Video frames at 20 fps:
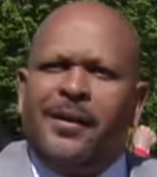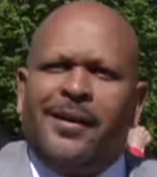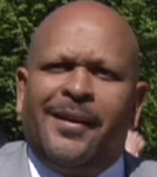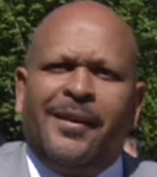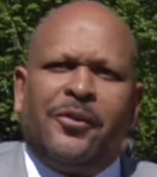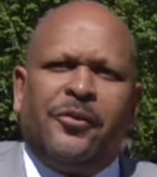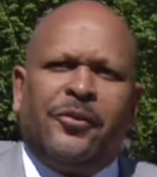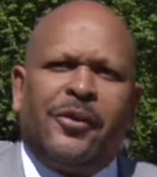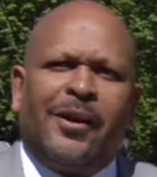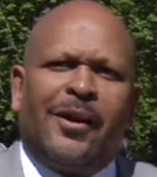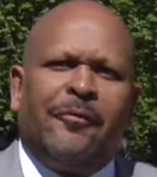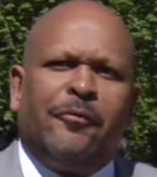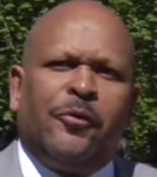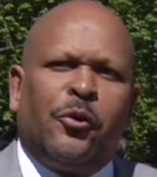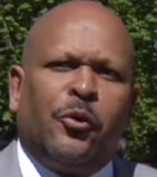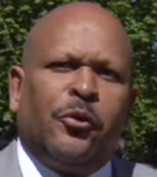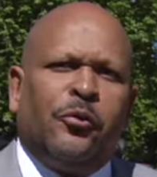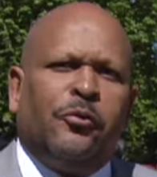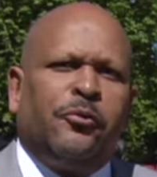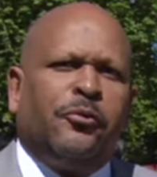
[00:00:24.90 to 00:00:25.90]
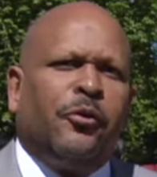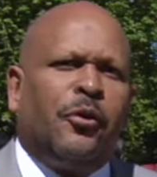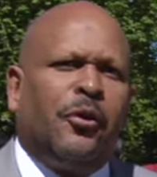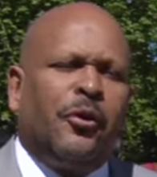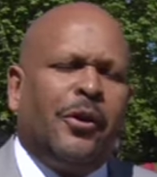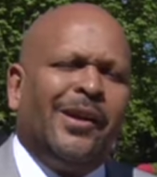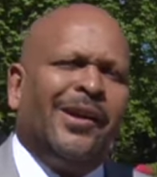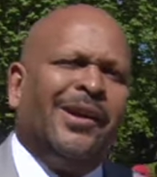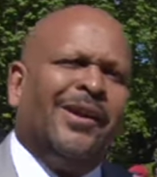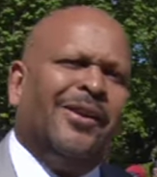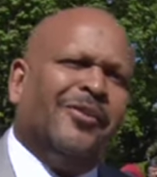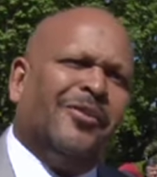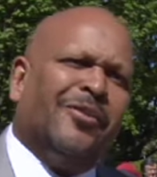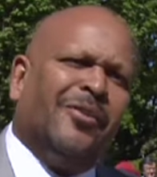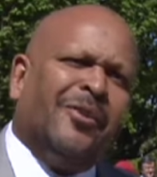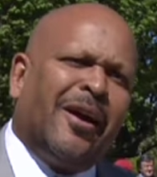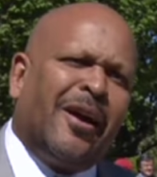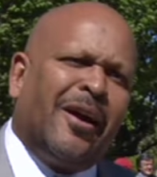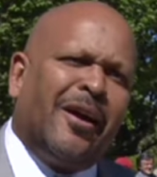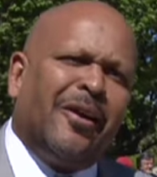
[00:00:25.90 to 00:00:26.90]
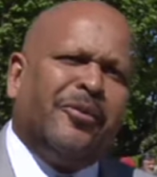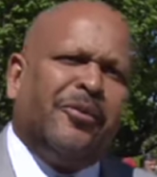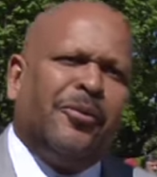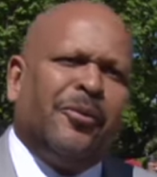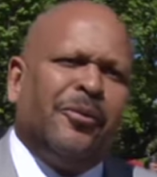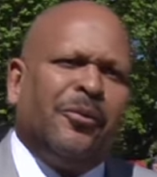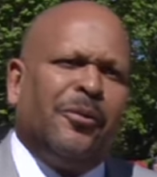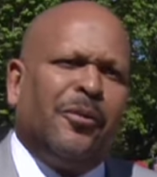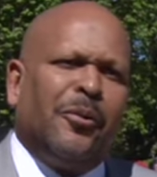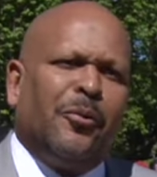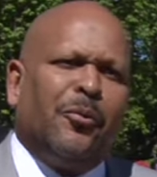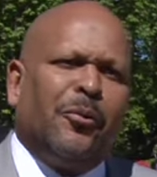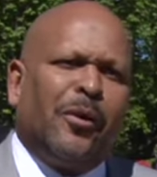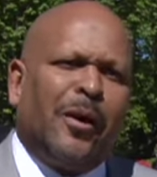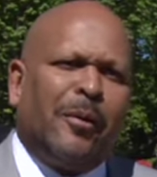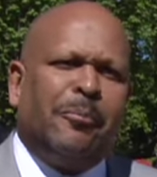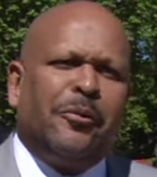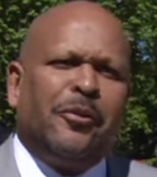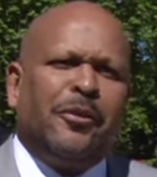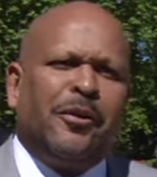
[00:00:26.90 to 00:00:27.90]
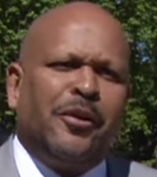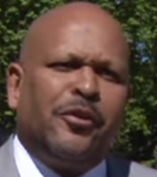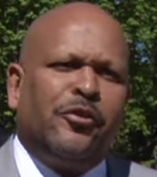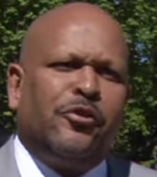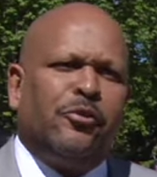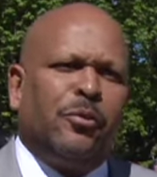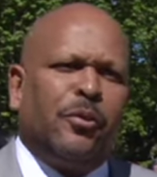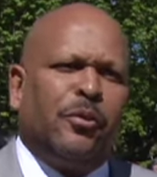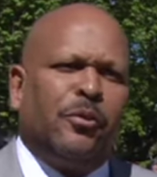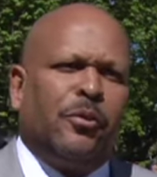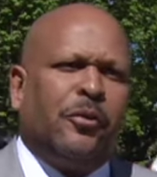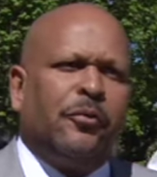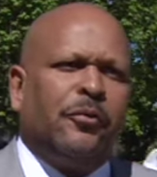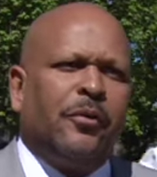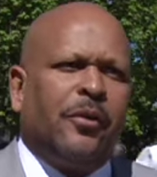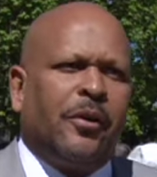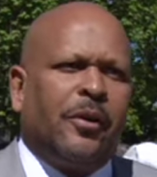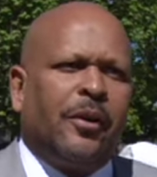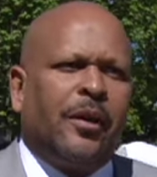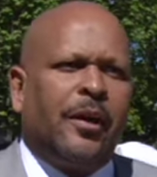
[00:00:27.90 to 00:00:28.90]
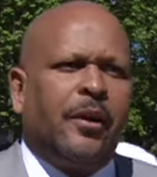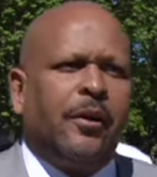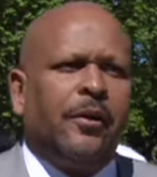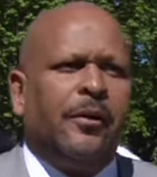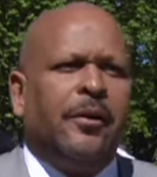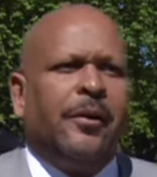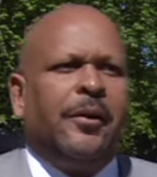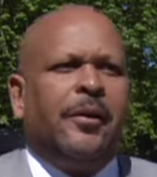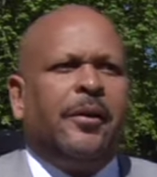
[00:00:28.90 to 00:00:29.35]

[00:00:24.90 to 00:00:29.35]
is that voter fraud is not a rampant issue in North Carolina.